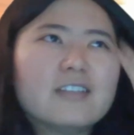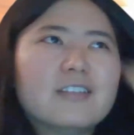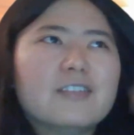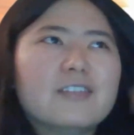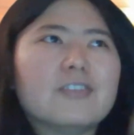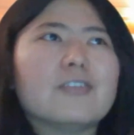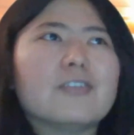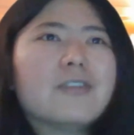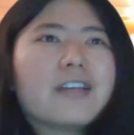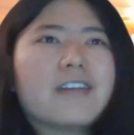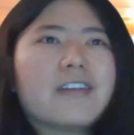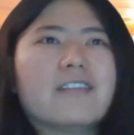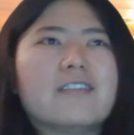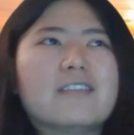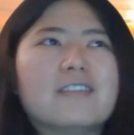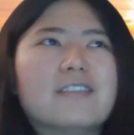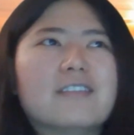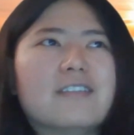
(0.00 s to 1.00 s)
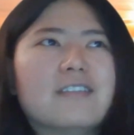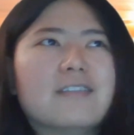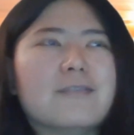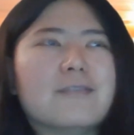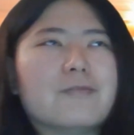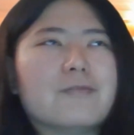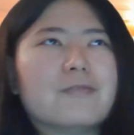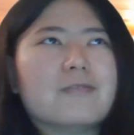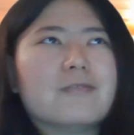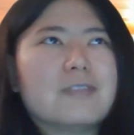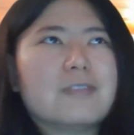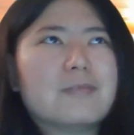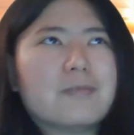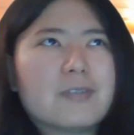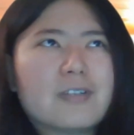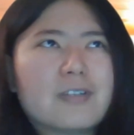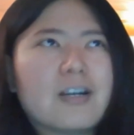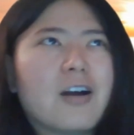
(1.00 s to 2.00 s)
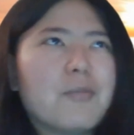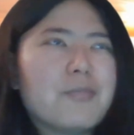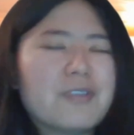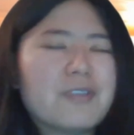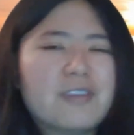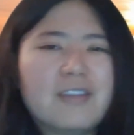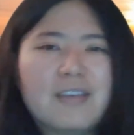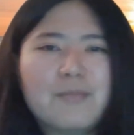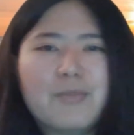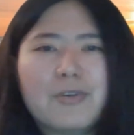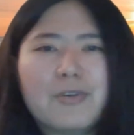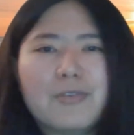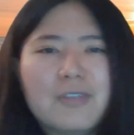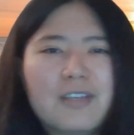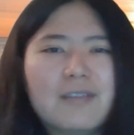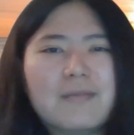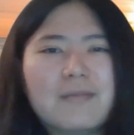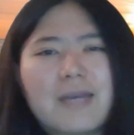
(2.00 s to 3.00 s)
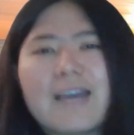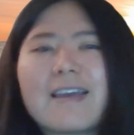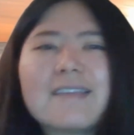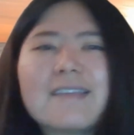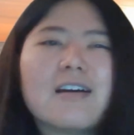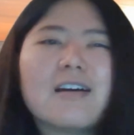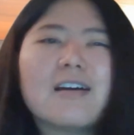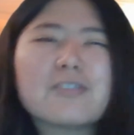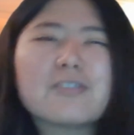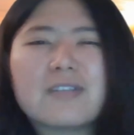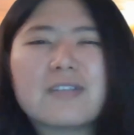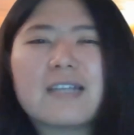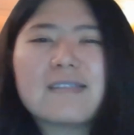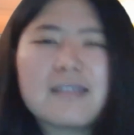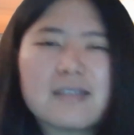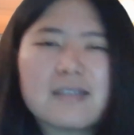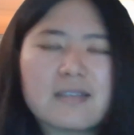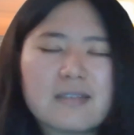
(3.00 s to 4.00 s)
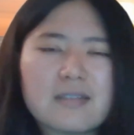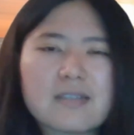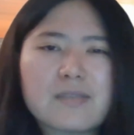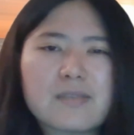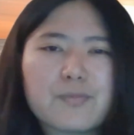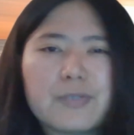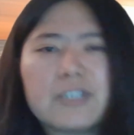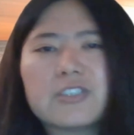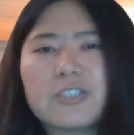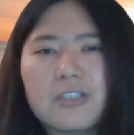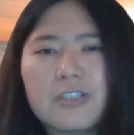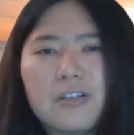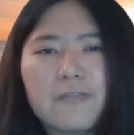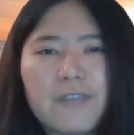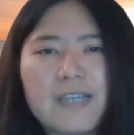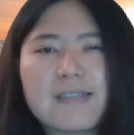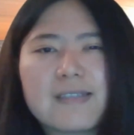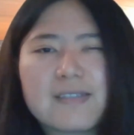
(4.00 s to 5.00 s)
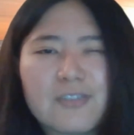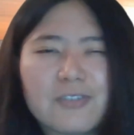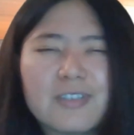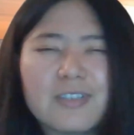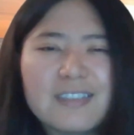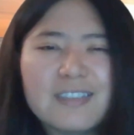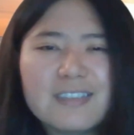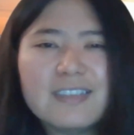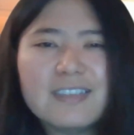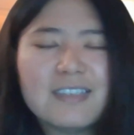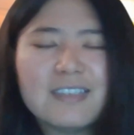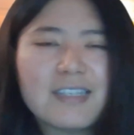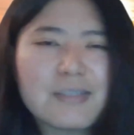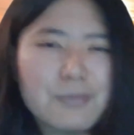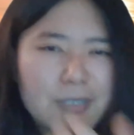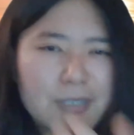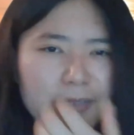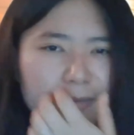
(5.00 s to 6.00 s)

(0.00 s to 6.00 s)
you know, like a company building. I guess also that's the spiritual of Estonia as well.